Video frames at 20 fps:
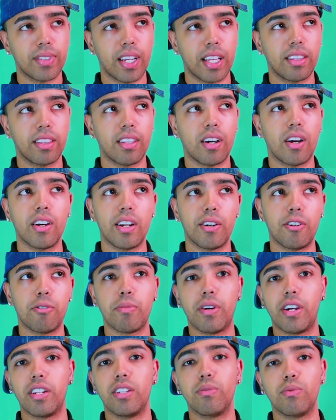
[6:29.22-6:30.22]
I thought
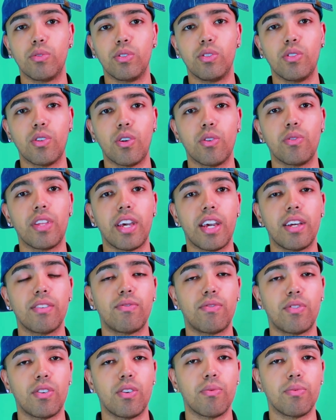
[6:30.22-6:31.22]
everybody would know
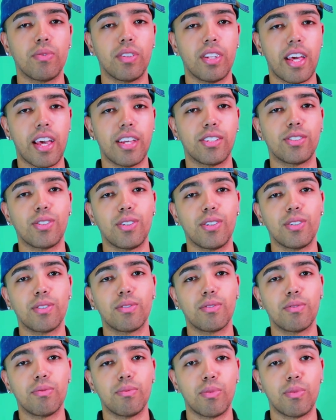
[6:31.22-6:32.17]
that from the last song.